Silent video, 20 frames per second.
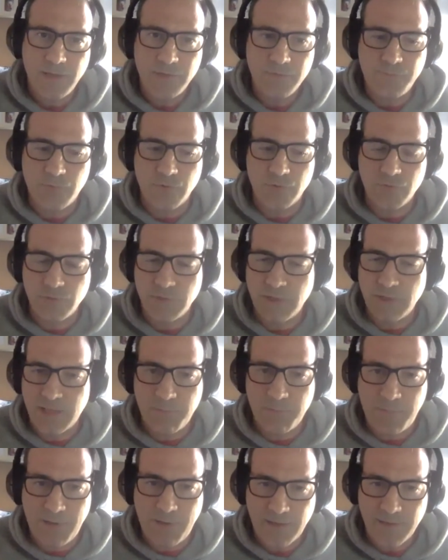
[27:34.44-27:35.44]
for doing like
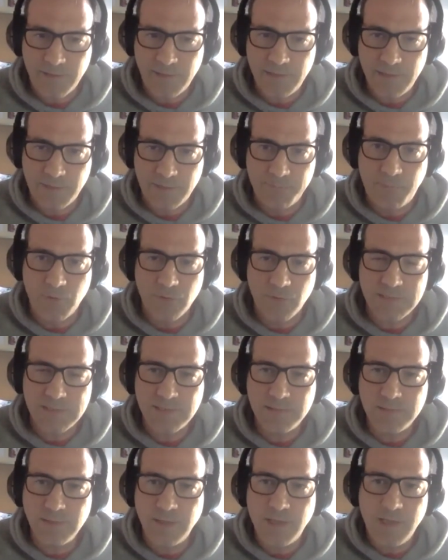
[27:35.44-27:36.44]
planning and
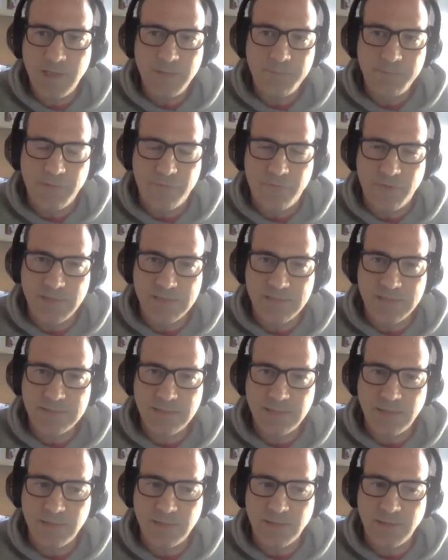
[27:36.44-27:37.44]
policy but there is
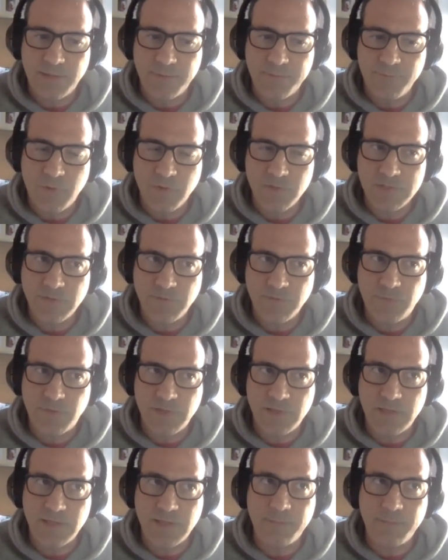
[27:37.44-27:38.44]
uh, most of
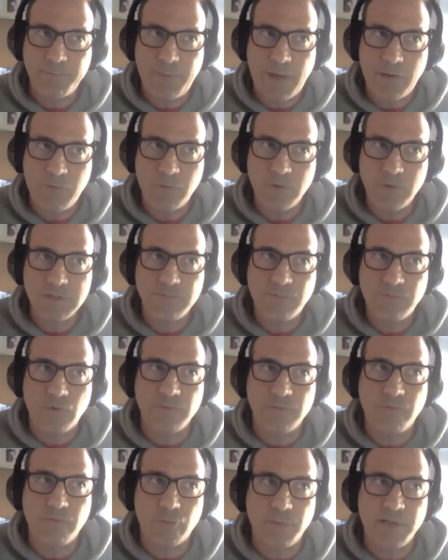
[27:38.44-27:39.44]
the powers for
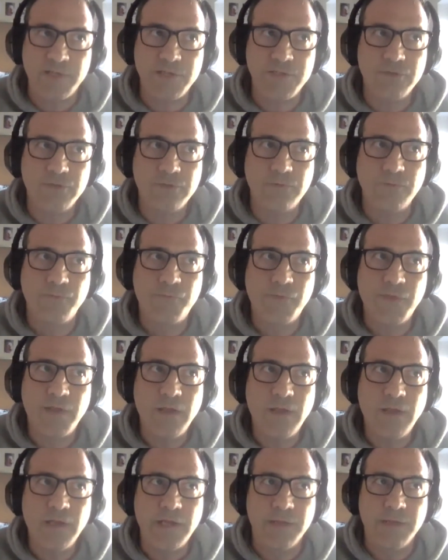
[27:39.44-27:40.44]
information
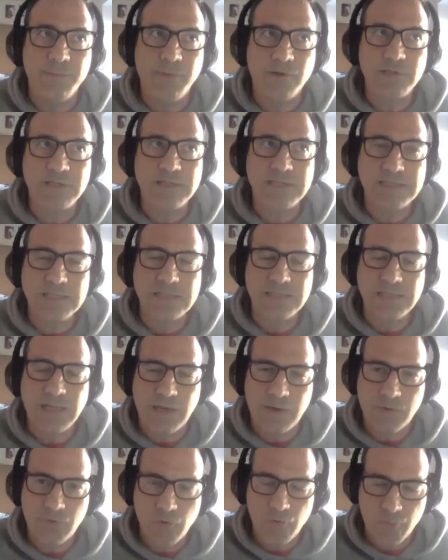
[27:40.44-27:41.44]
in emergencies
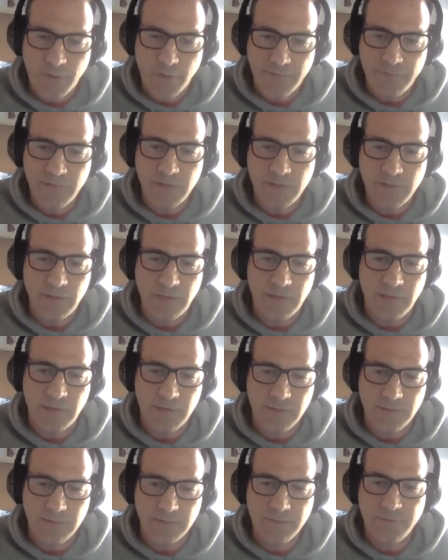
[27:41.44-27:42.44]
are already
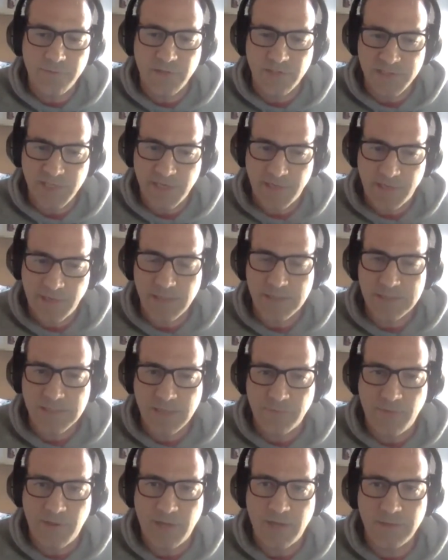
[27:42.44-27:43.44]
in the general
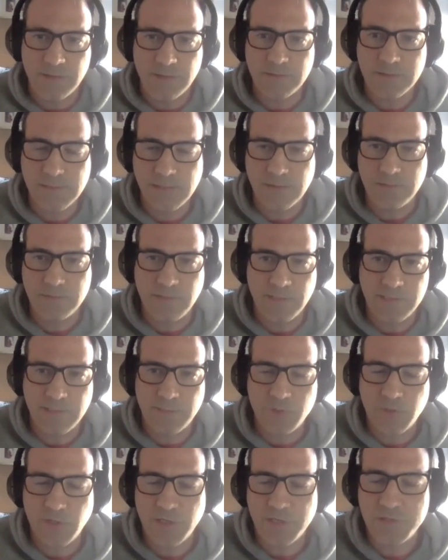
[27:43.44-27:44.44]
surveillance and data
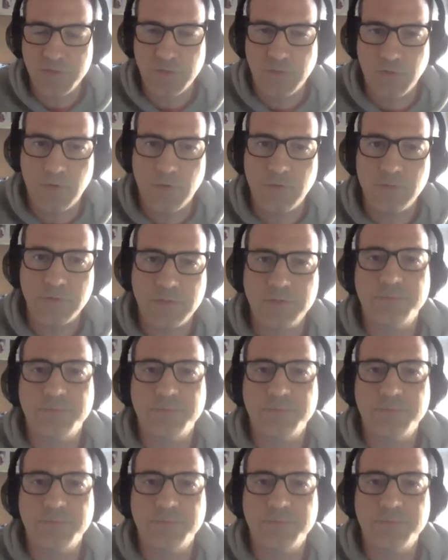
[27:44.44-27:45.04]
protection laws.